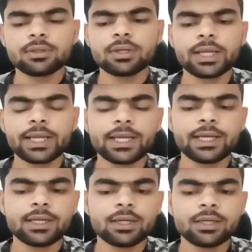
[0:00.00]

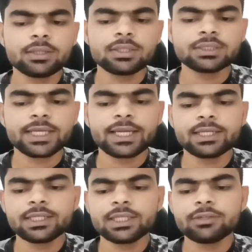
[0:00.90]
and the
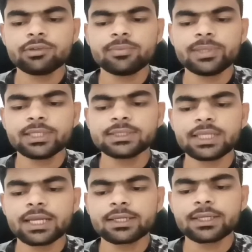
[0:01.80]
second key will be is
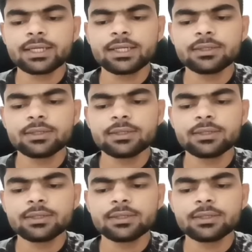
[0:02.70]
selected.